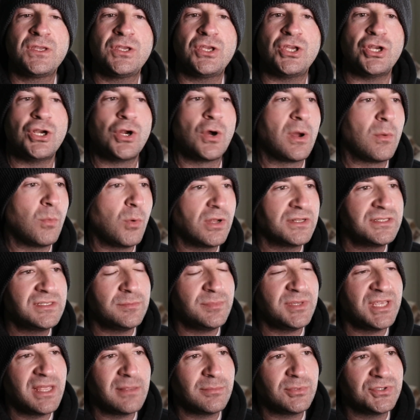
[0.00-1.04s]
I want to
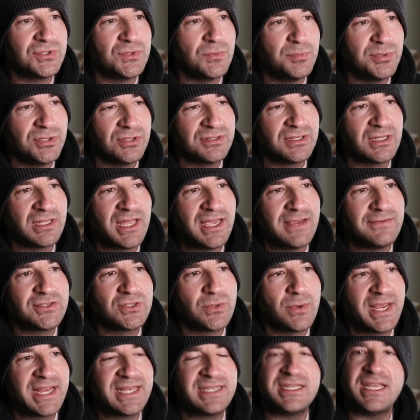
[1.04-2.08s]
be able to build a life so
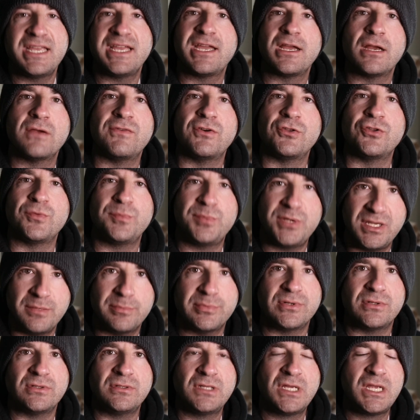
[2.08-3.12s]
I can take care of other
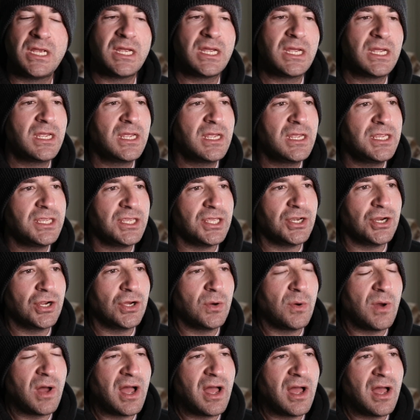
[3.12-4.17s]
people.
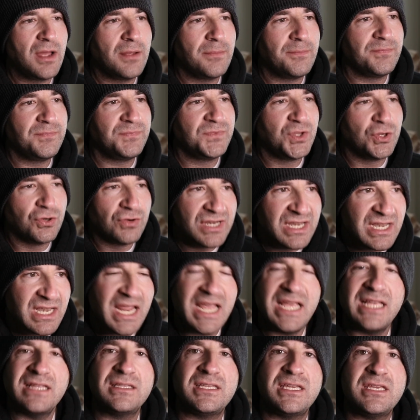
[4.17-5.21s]
You're
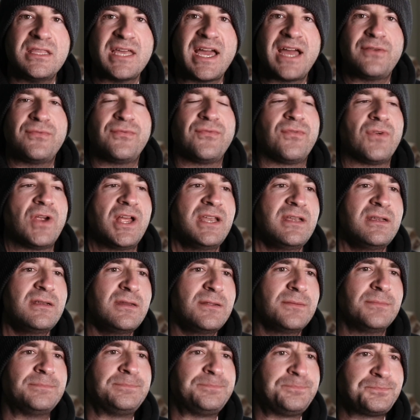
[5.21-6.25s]
innately that friend
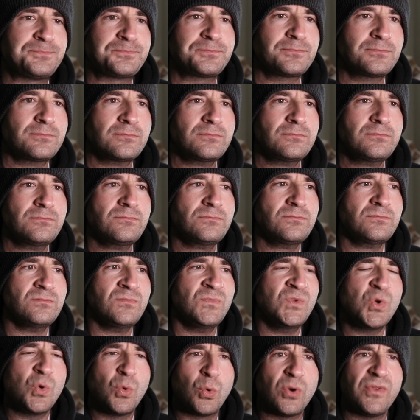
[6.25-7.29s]

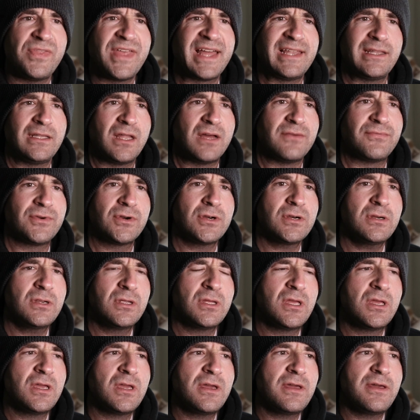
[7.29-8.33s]
or that lover
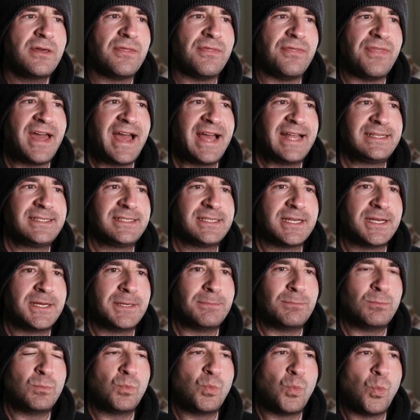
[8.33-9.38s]
that
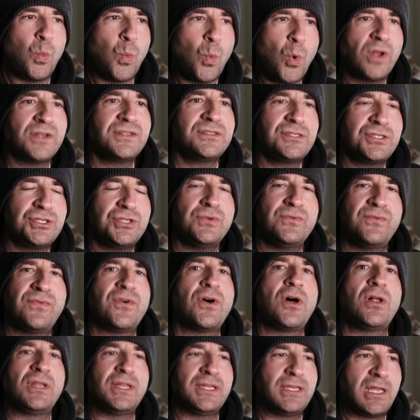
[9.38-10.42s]
once you
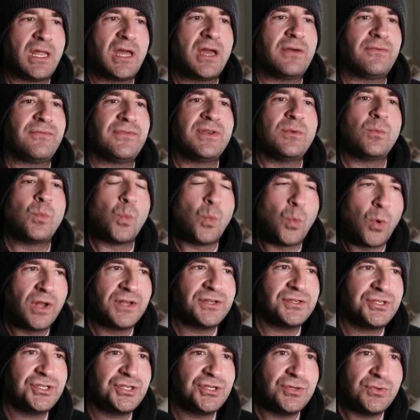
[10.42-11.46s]
fall in love and
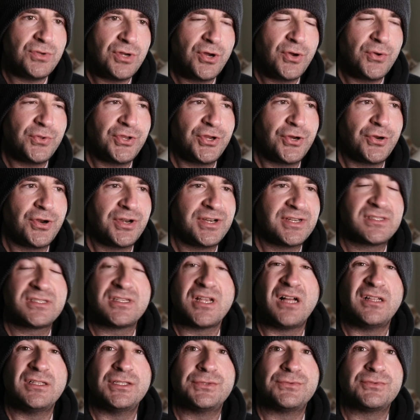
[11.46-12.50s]
once you're in a
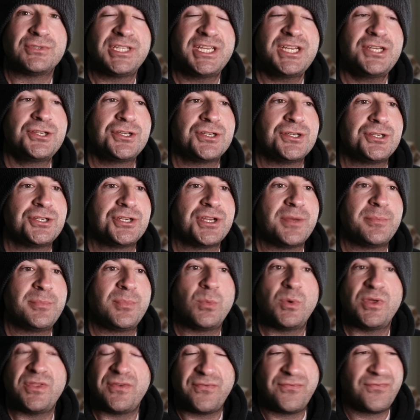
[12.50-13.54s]
solid relationship
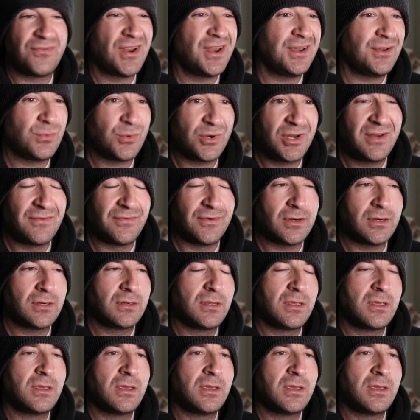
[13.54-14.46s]
with a friend, whatever,